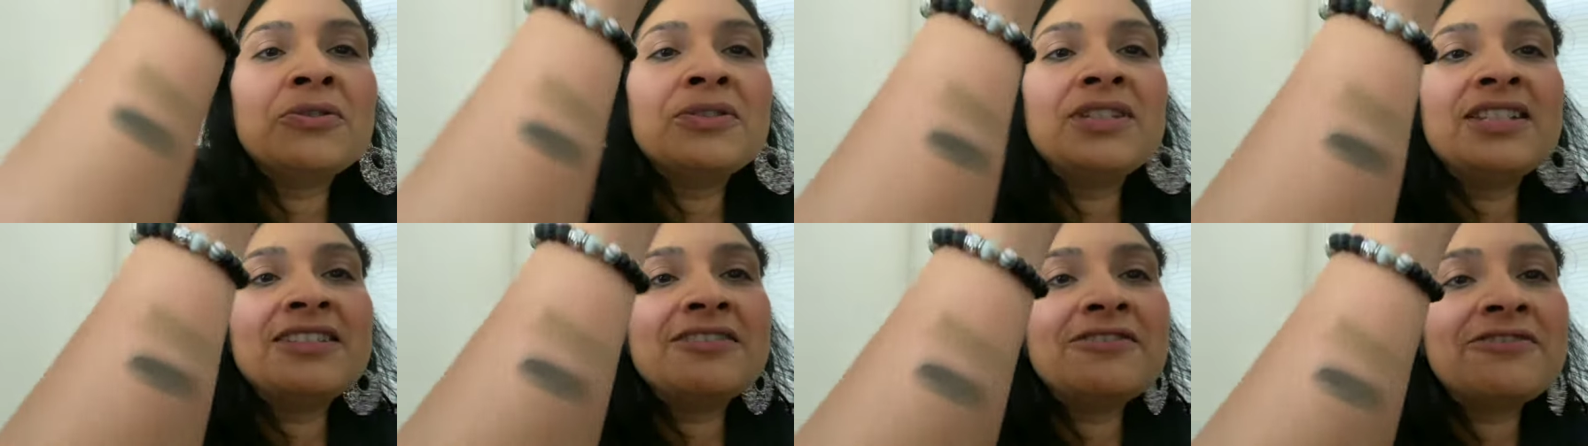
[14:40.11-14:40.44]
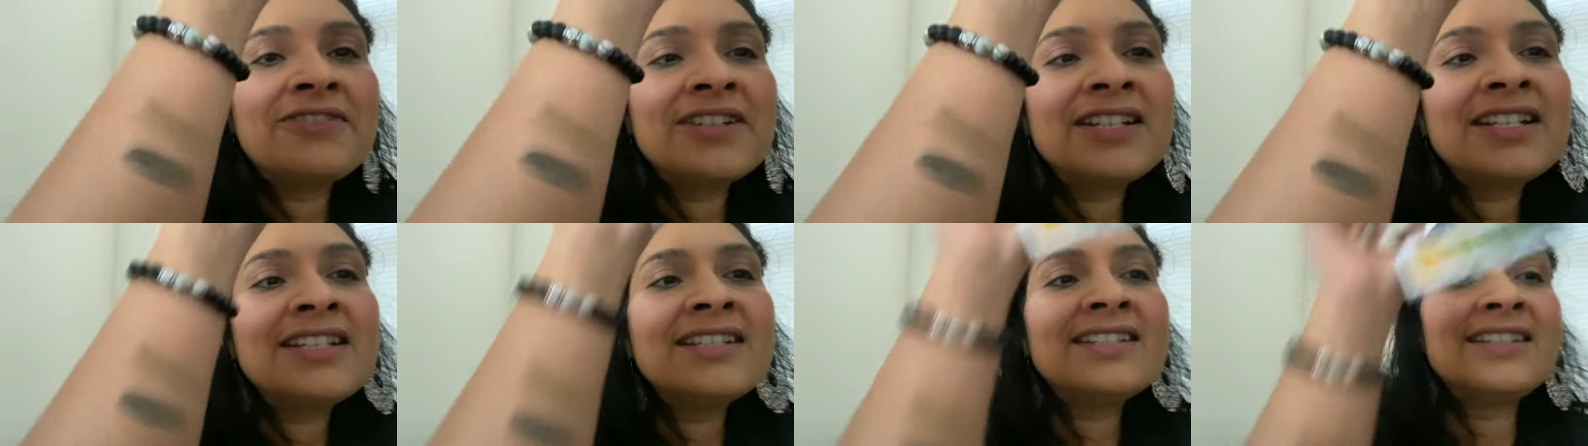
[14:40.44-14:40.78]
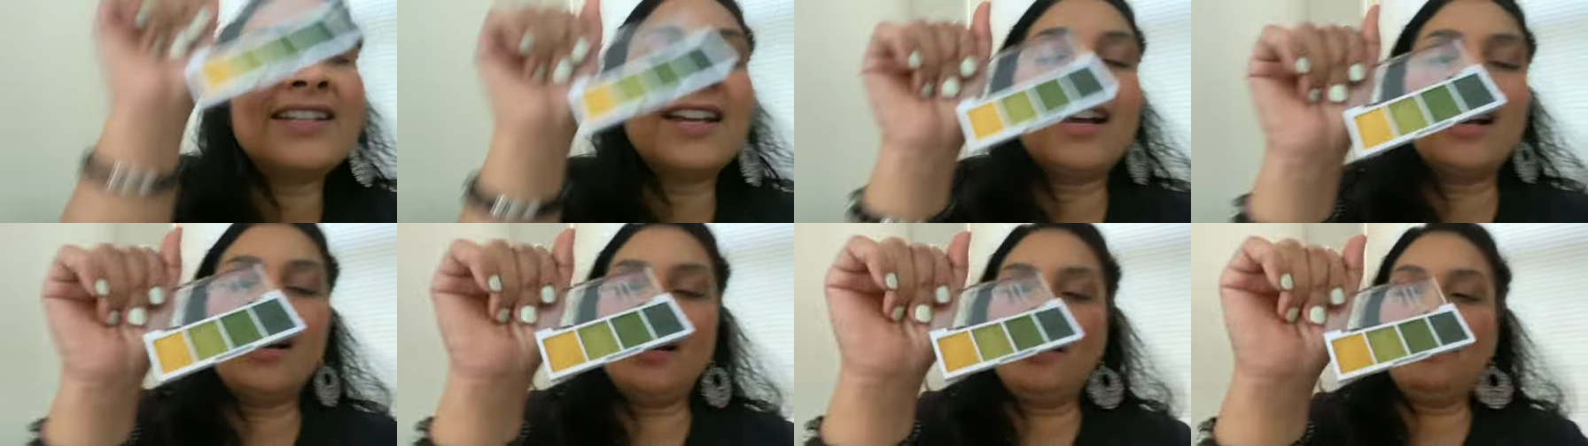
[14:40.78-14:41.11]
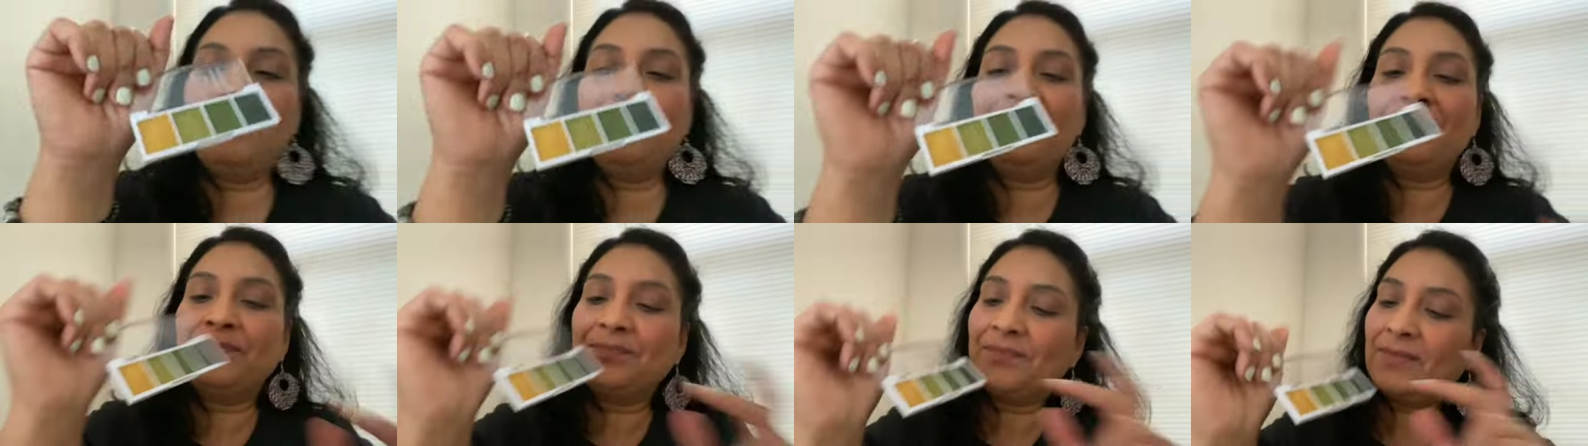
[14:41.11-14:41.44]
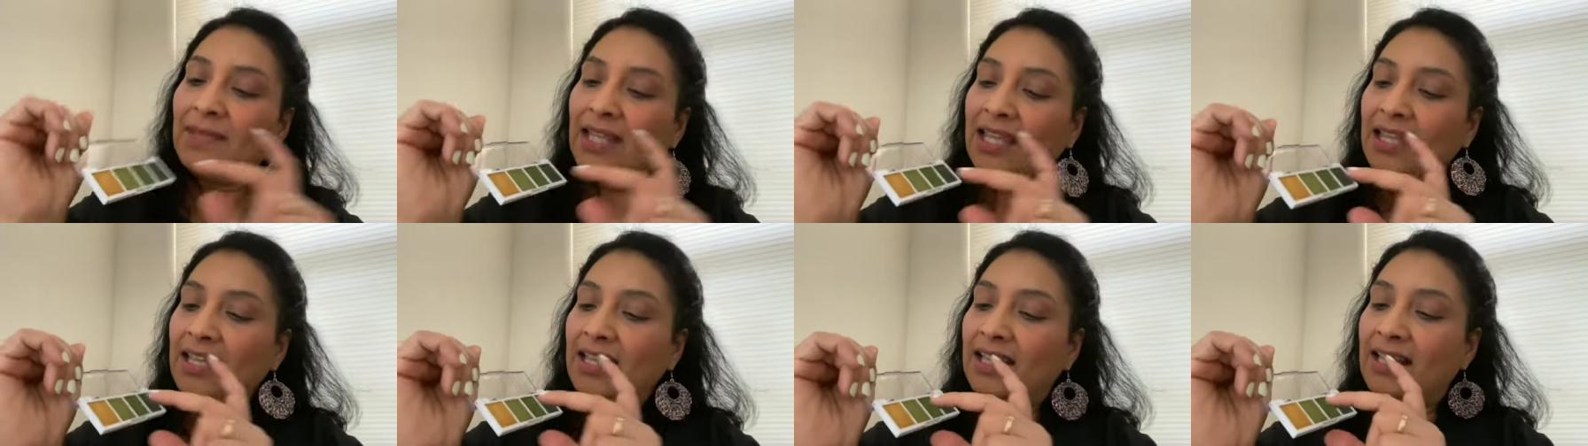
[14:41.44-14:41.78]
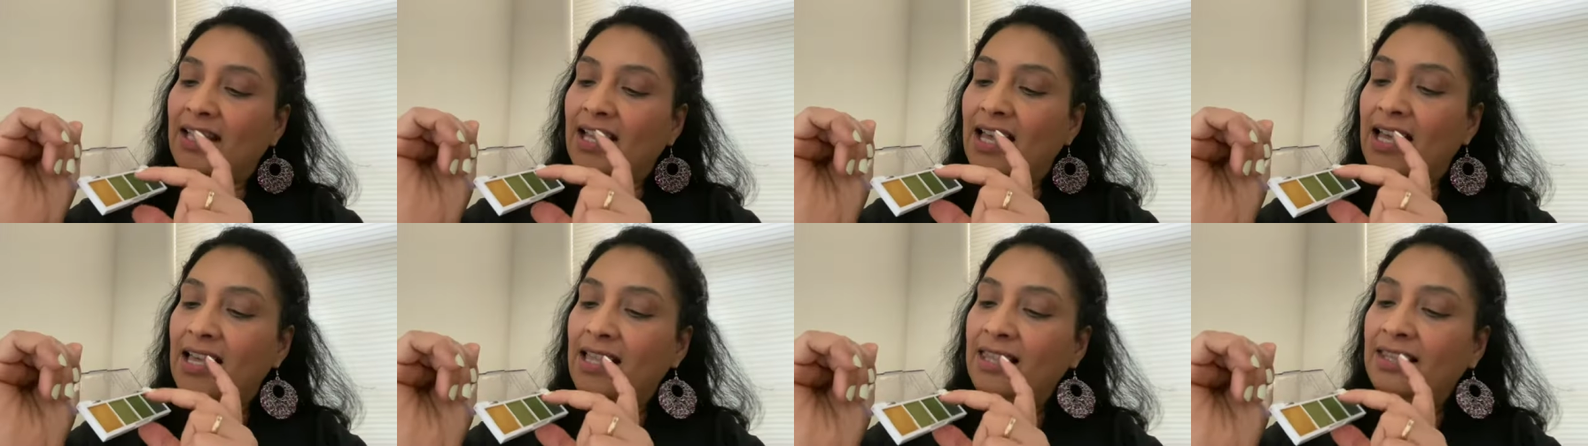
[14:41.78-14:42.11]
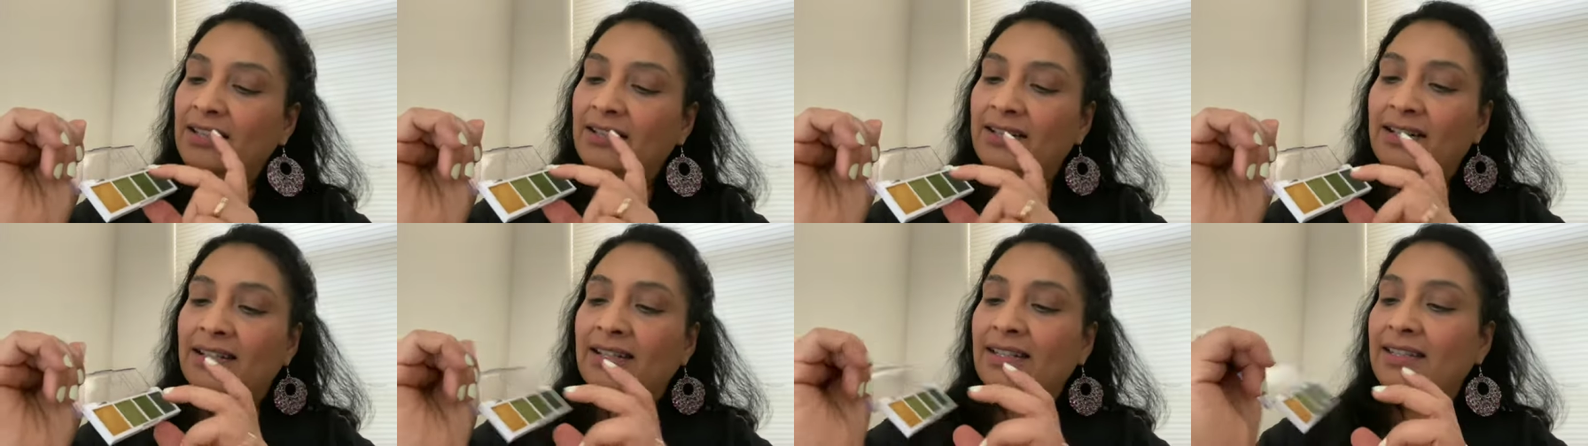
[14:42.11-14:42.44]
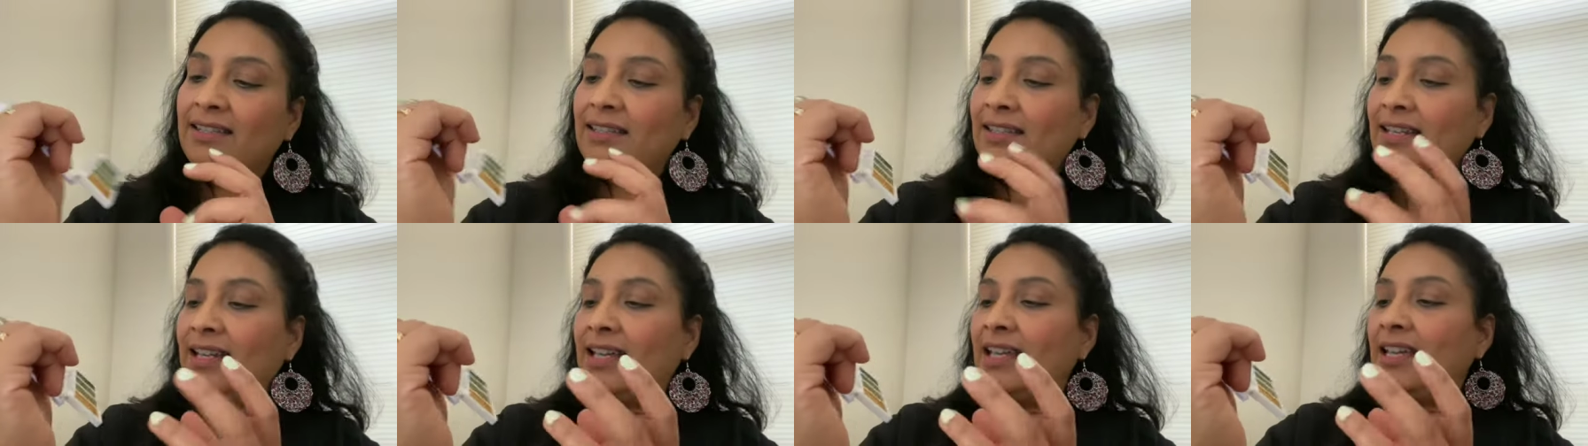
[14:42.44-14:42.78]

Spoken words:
different colors.